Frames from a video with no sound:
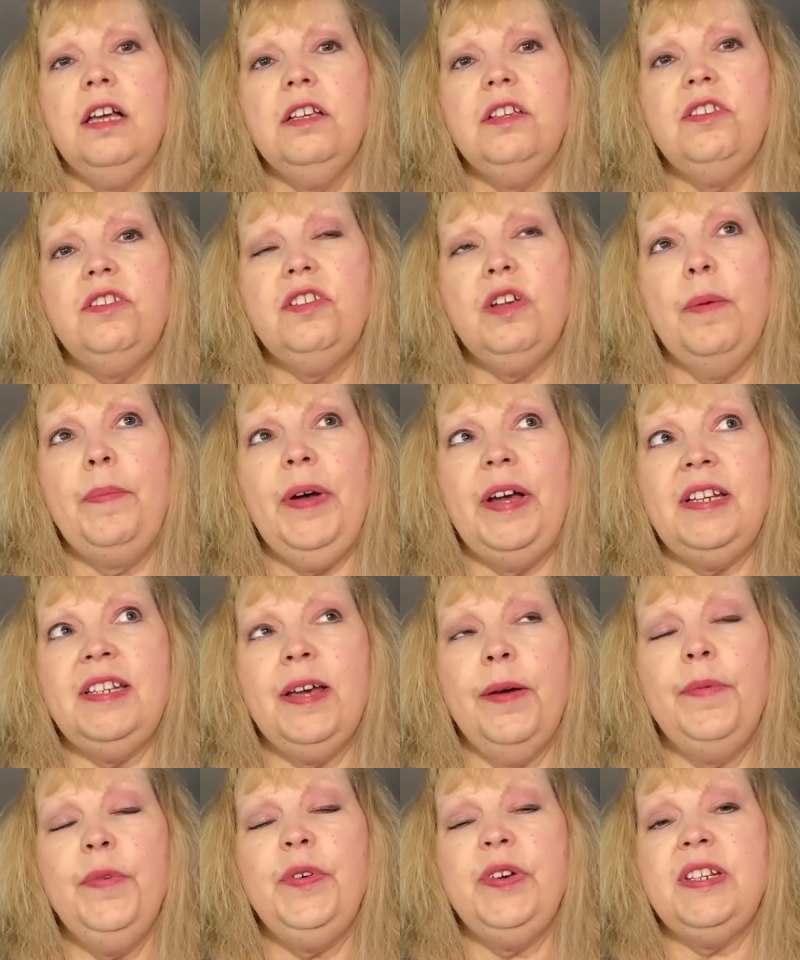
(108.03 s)
So by the
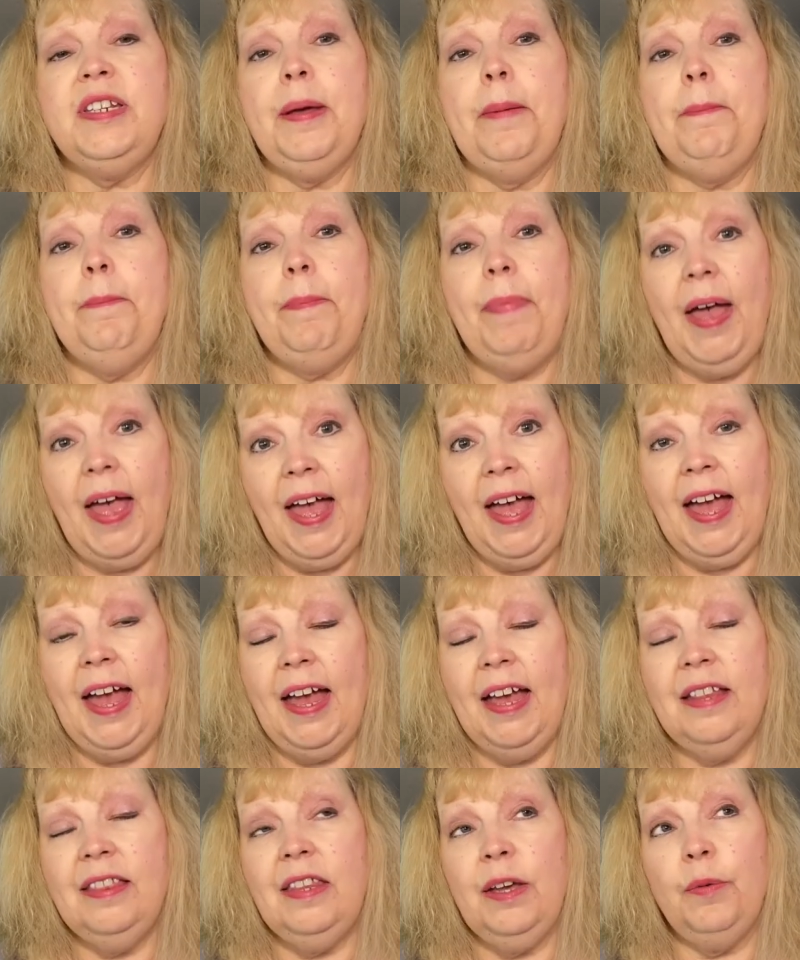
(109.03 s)
time I went to
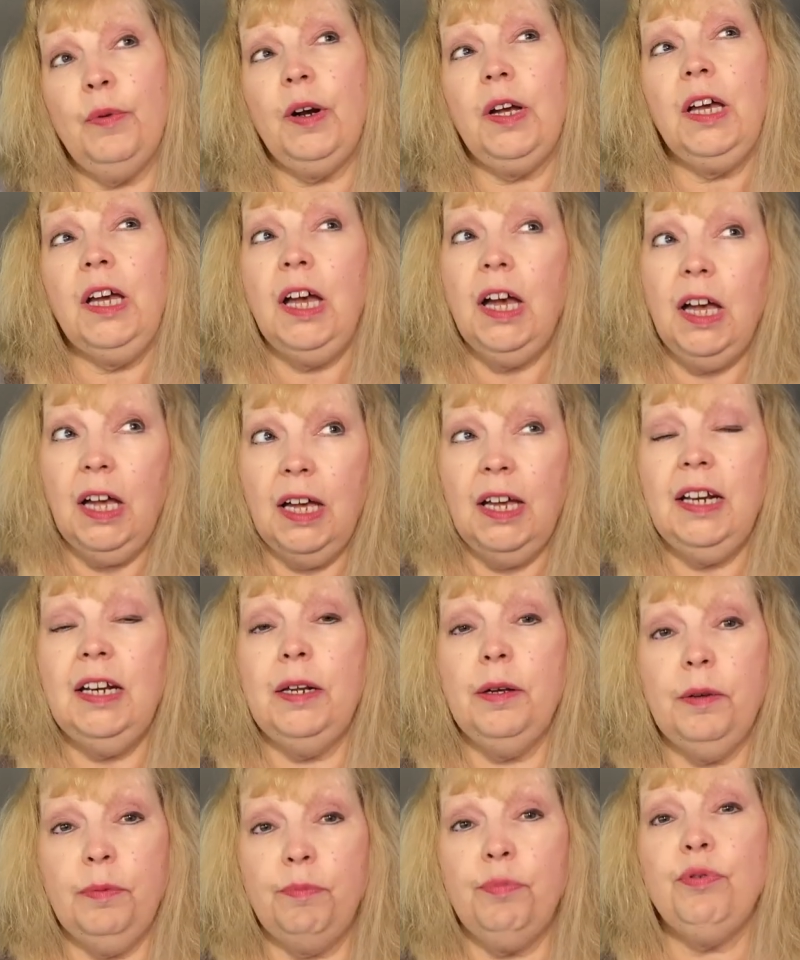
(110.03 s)
bed, they were kind
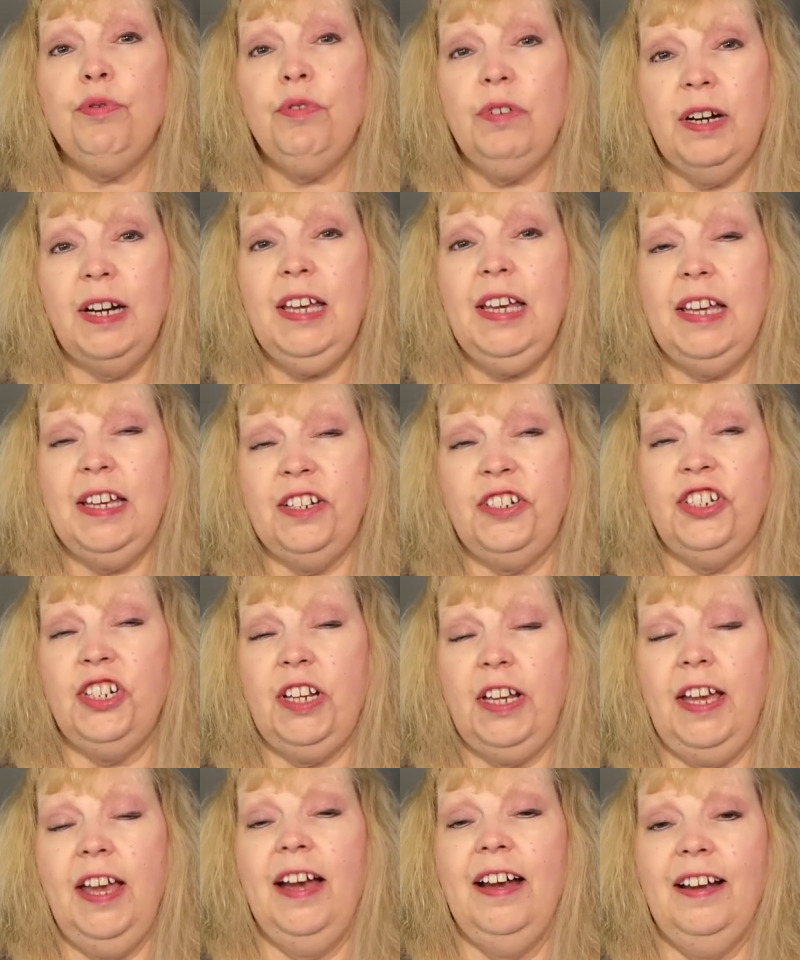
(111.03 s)
of pretty
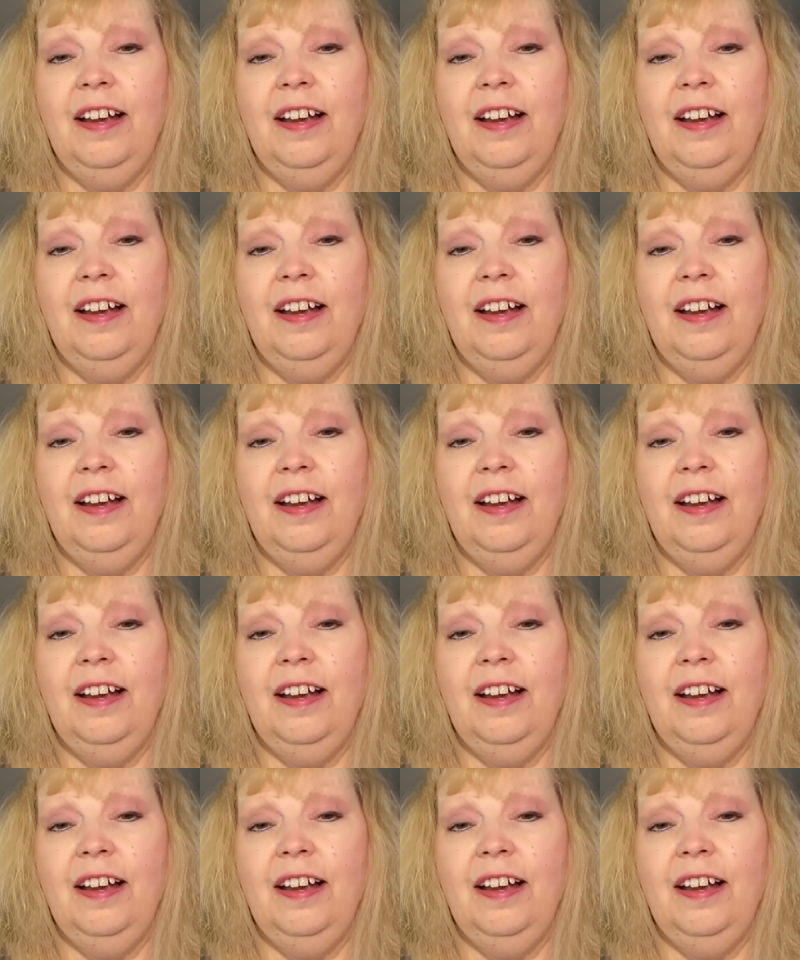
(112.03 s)
itchy.